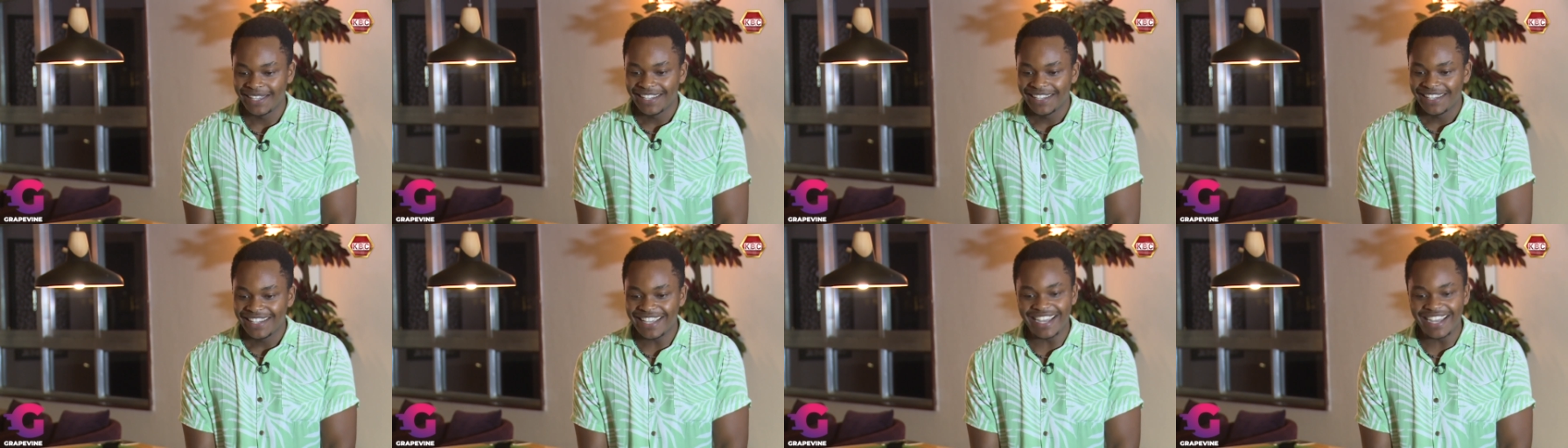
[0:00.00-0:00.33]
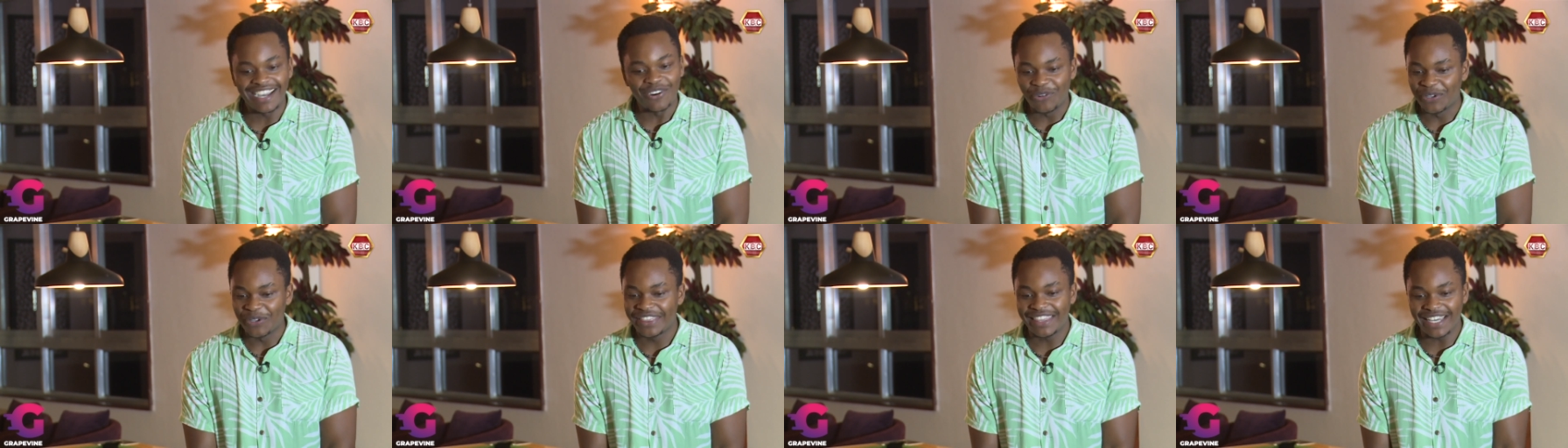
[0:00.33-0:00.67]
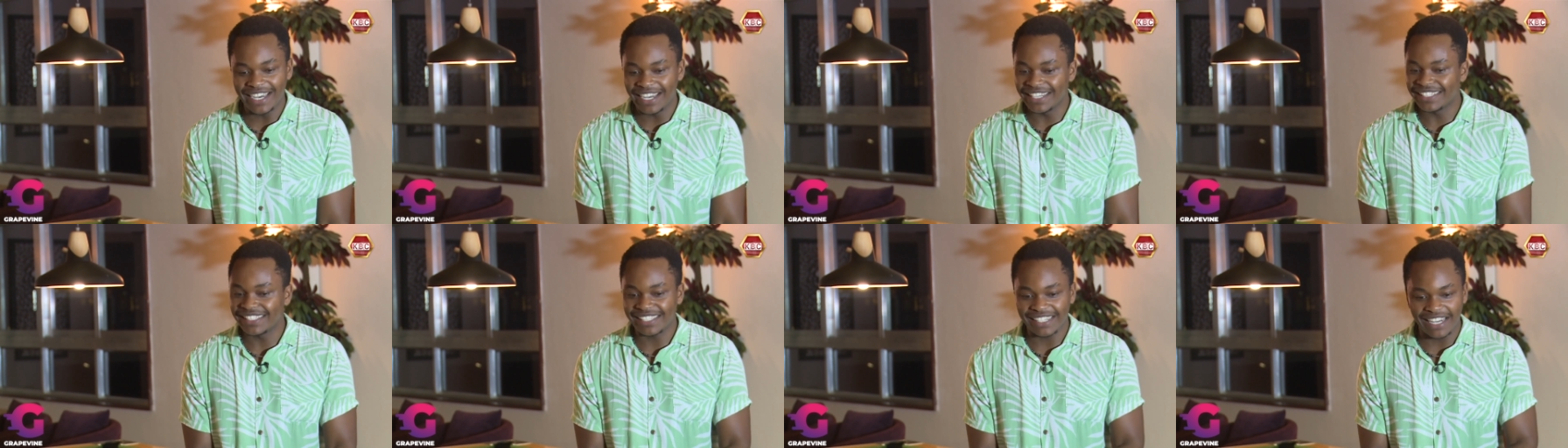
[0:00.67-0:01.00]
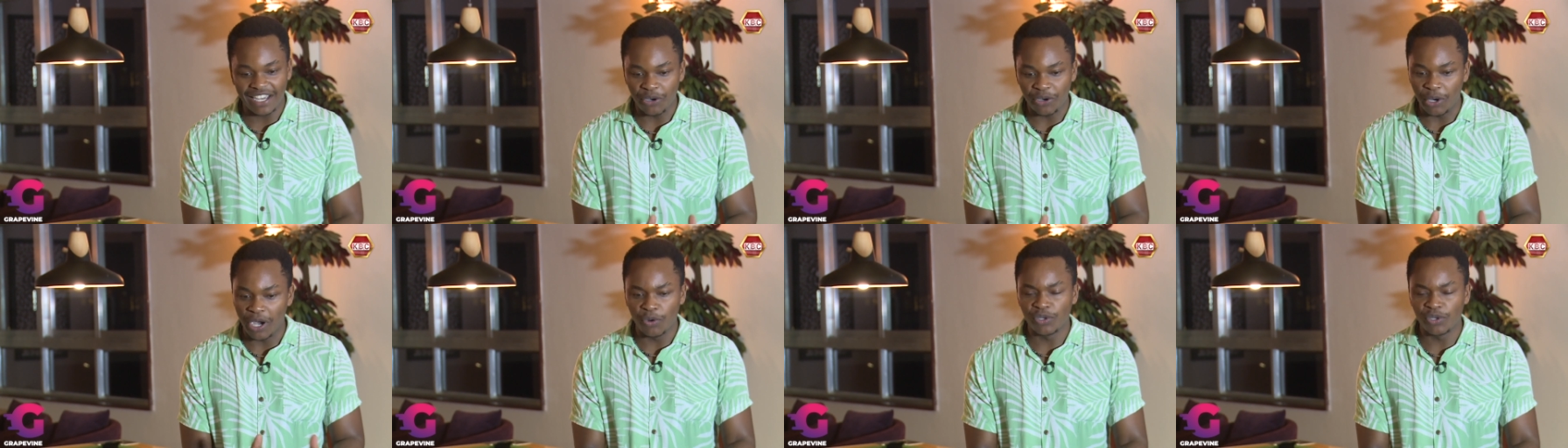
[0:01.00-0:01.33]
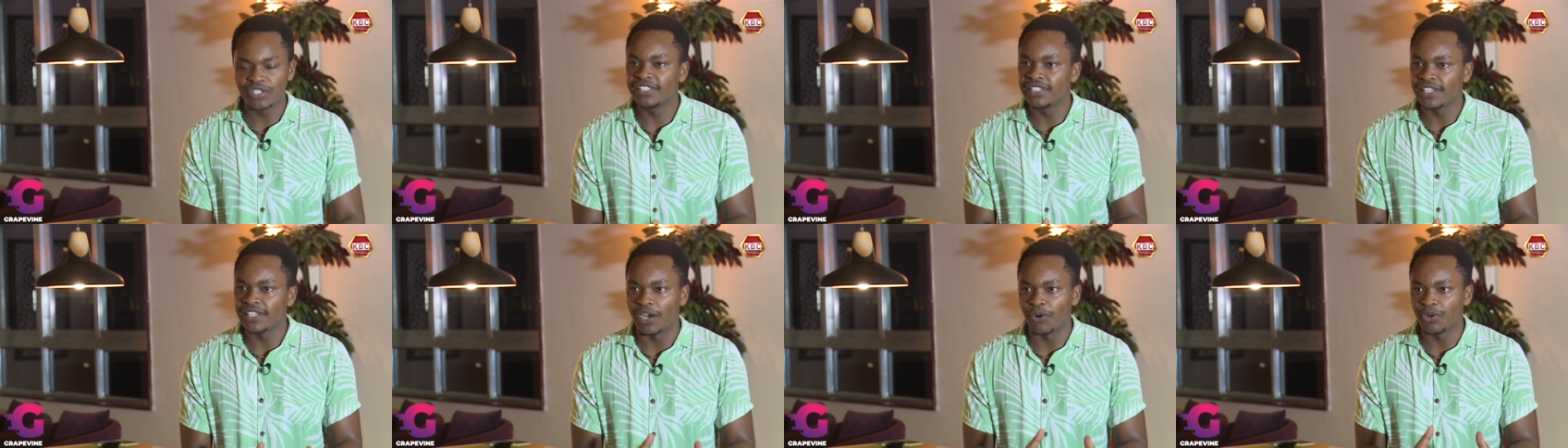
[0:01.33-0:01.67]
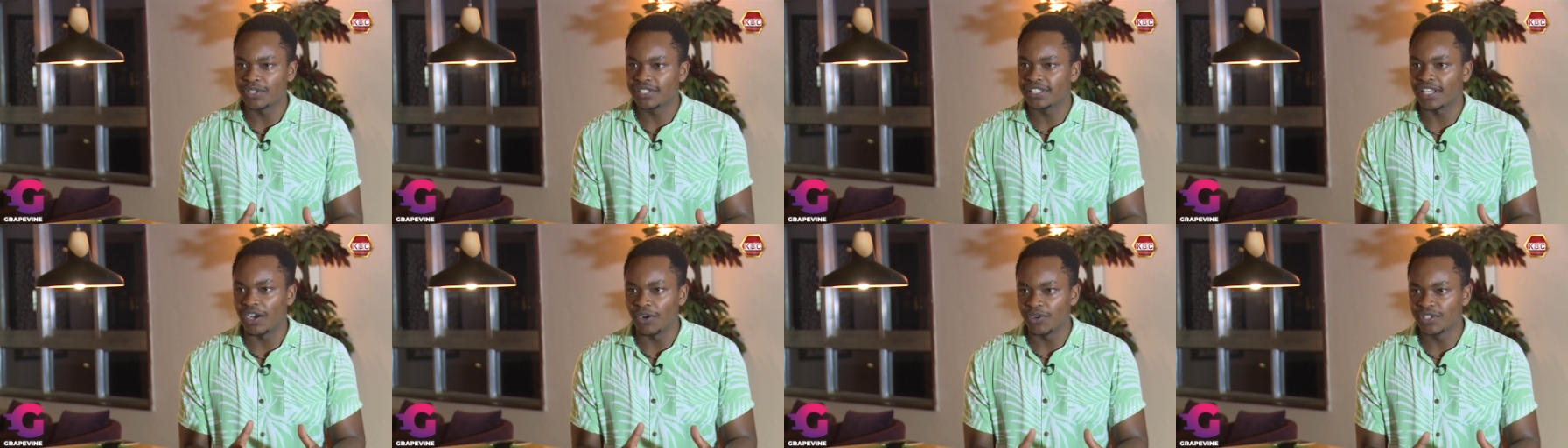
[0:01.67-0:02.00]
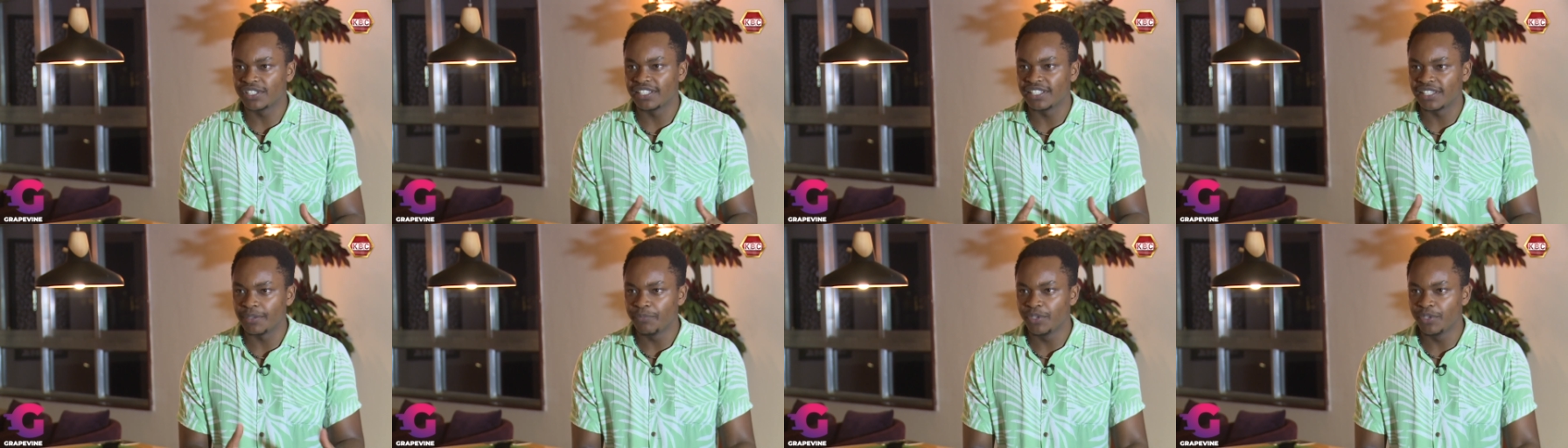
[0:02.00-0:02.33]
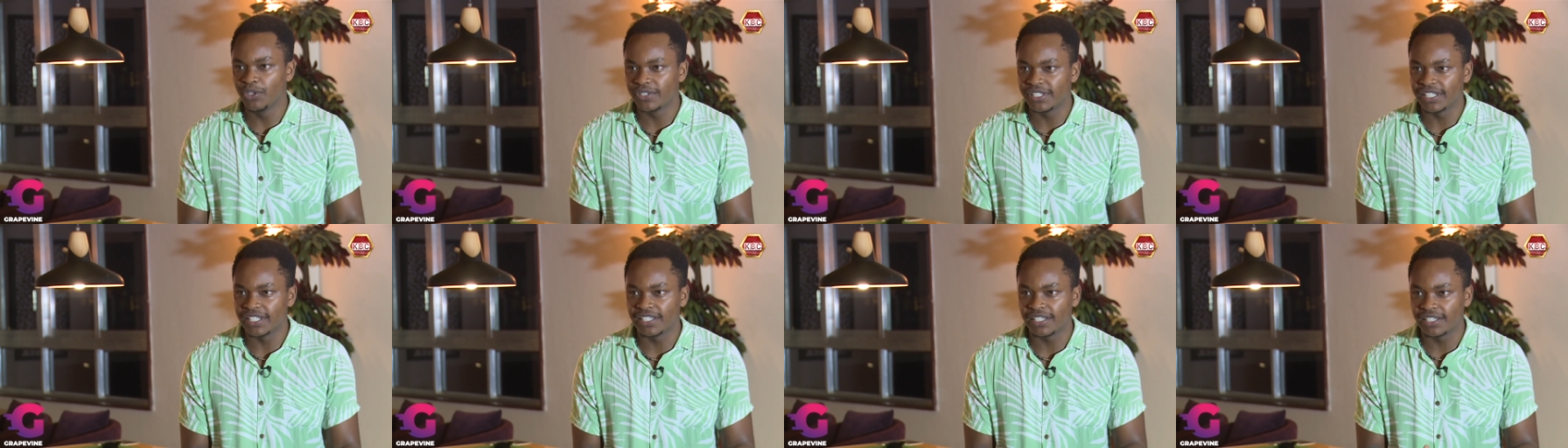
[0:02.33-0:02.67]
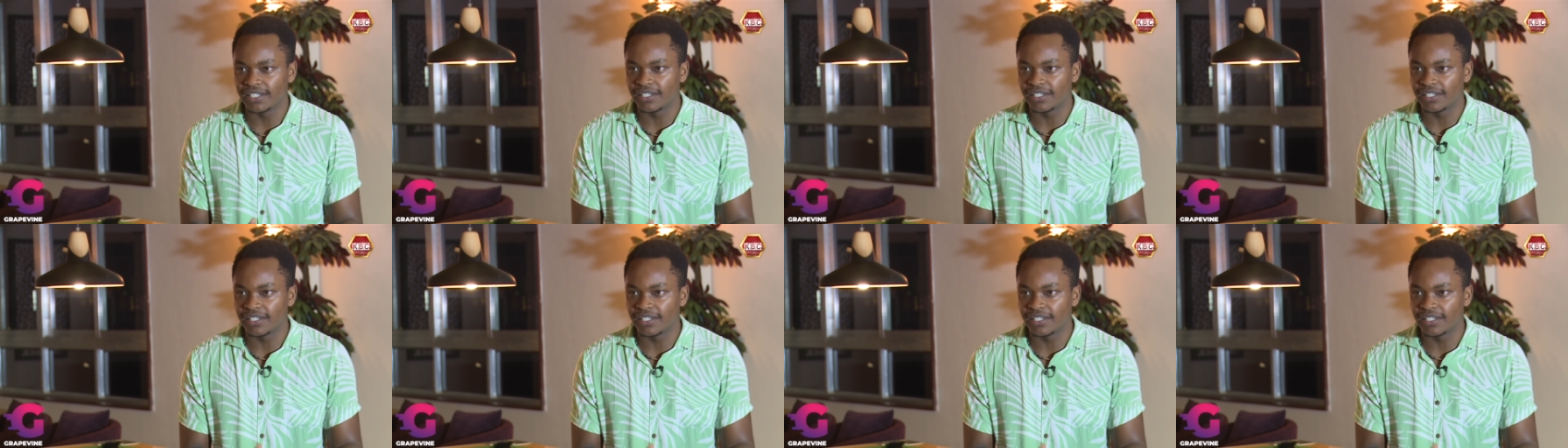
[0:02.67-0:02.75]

yeah, with that I was in the music